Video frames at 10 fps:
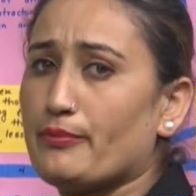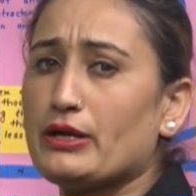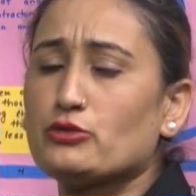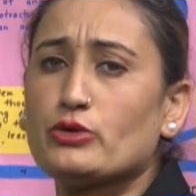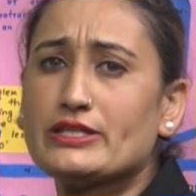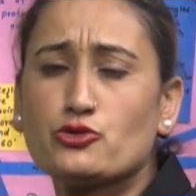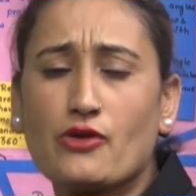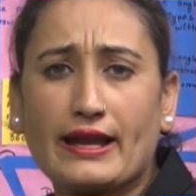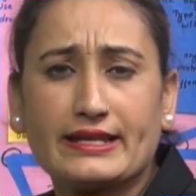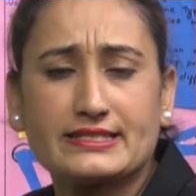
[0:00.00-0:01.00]
But which
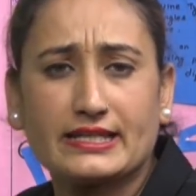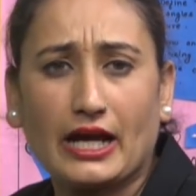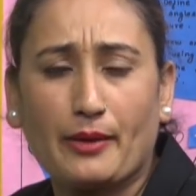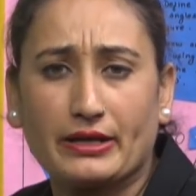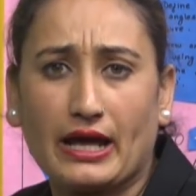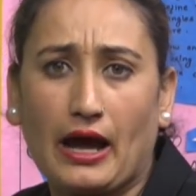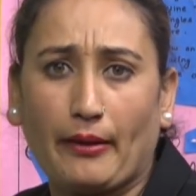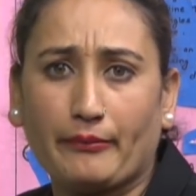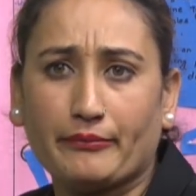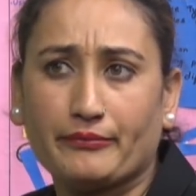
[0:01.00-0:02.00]
one is the common
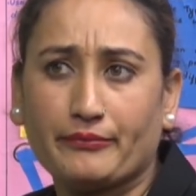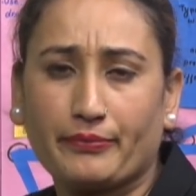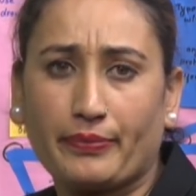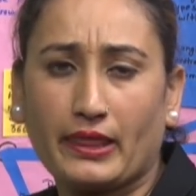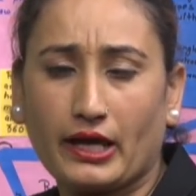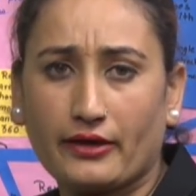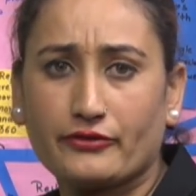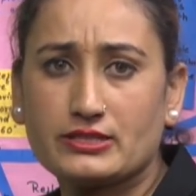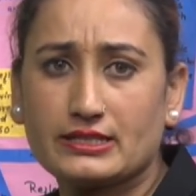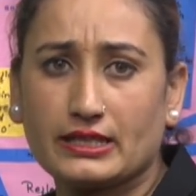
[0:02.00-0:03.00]
arm? Have
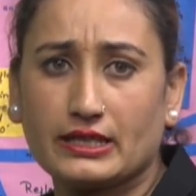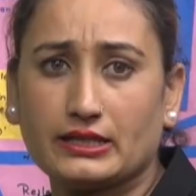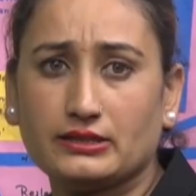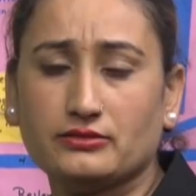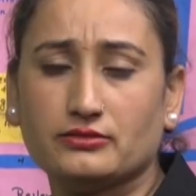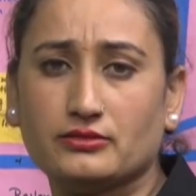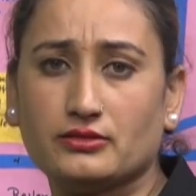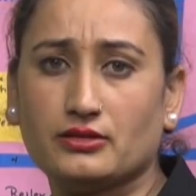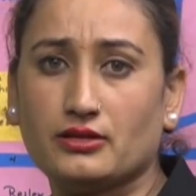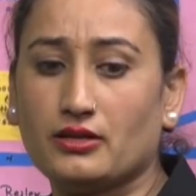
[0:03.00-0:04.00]
you seen?
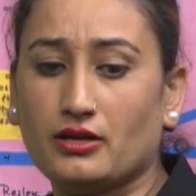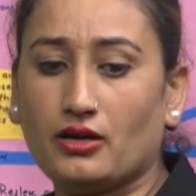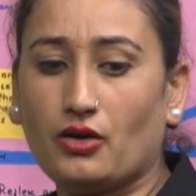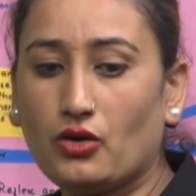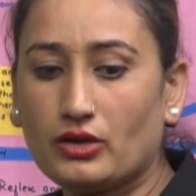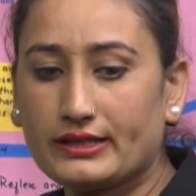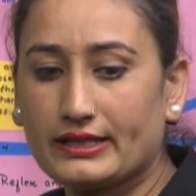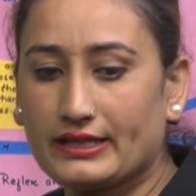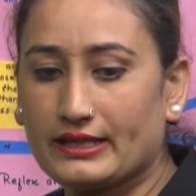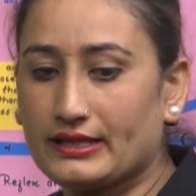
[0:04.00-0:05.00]

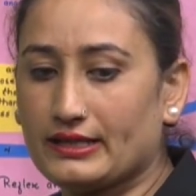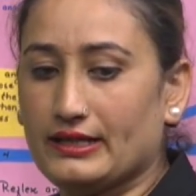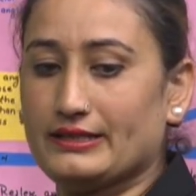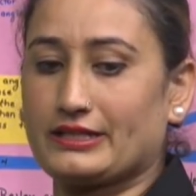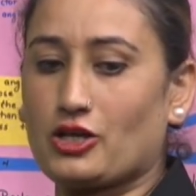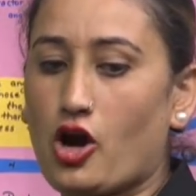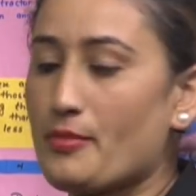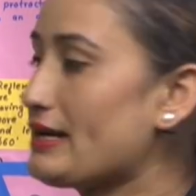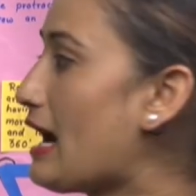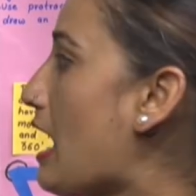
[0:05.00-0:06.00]
Okay, the
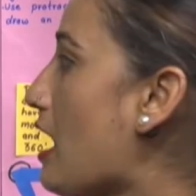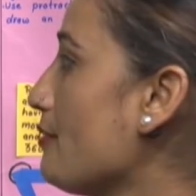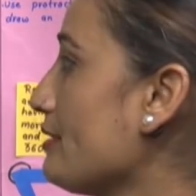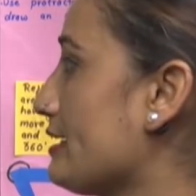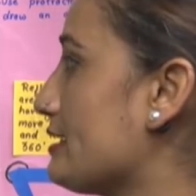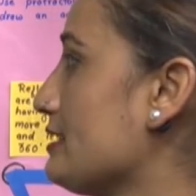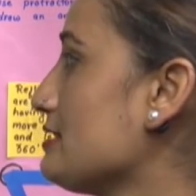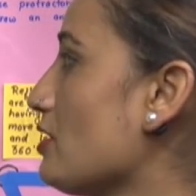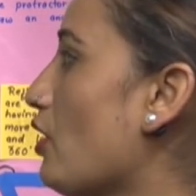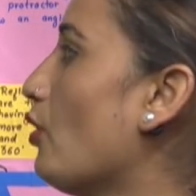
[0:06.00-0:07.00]
common arm
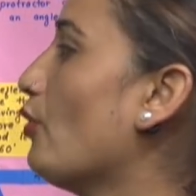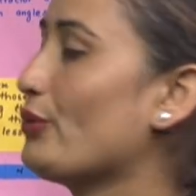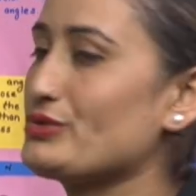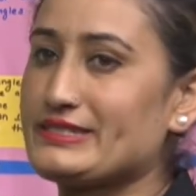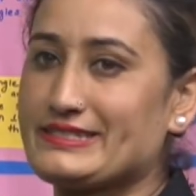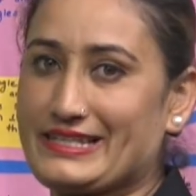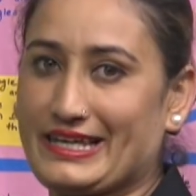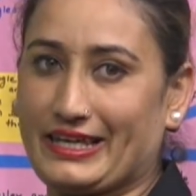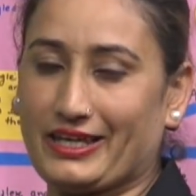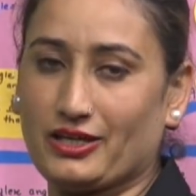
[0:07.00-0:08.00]
is OC.